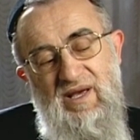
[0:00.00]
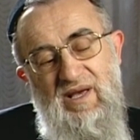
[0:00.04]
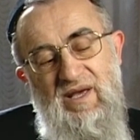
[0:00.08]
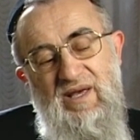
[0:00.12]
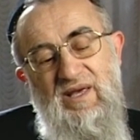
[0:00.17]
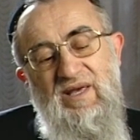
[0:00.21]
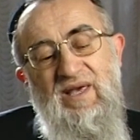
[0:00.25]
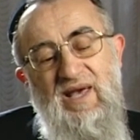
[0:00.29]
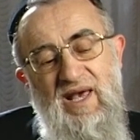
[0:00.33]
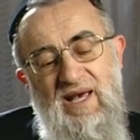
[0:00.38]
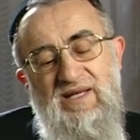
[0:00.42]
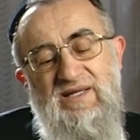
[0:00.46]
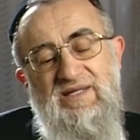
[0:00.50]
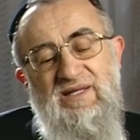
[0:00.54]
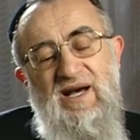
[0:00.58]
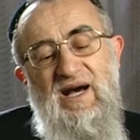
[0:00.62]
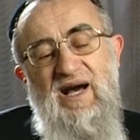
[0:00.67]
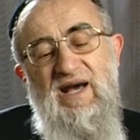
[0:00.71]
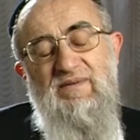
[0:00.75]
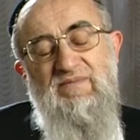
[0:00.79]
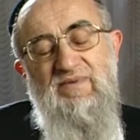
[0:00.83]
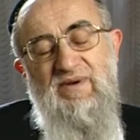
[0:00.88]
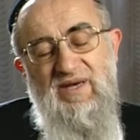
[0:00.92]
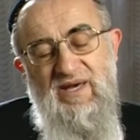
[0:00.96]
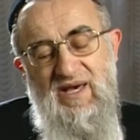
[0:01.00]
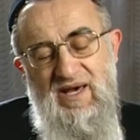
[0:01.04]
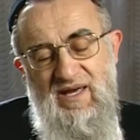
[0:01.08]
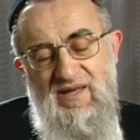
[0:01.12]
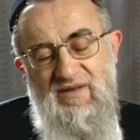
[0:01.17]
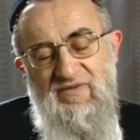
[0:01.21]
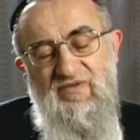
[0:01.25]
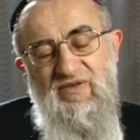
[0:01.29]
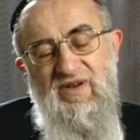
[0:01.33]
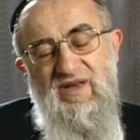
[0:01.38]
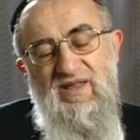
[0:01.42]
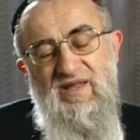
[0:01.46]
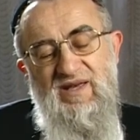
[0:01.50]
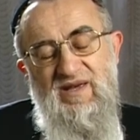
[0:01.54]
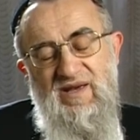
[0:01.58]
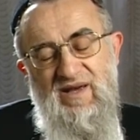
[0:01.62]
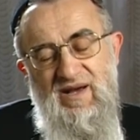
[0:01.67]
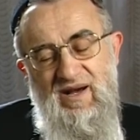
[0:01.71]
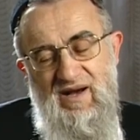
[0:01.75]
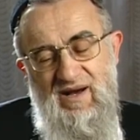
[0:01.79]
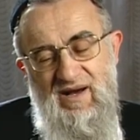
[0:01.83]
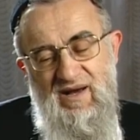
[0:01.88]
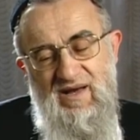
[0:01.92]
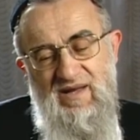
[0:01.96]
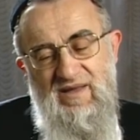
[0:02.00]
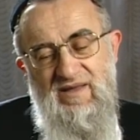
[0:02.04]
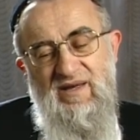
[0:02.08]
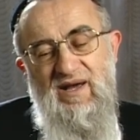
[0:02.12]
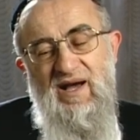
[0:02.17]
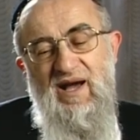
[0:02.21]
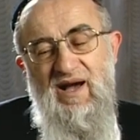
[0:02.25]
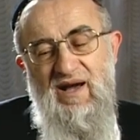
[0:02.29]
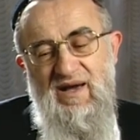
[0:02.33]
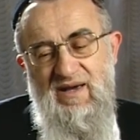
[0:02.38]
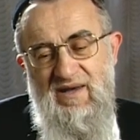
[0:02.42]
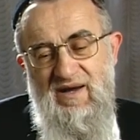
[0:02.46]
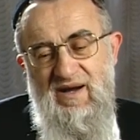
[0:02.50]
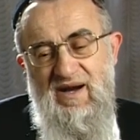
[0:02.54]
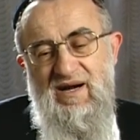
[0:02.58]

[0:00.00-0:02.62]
Yes, I began feeling hu- the hunger.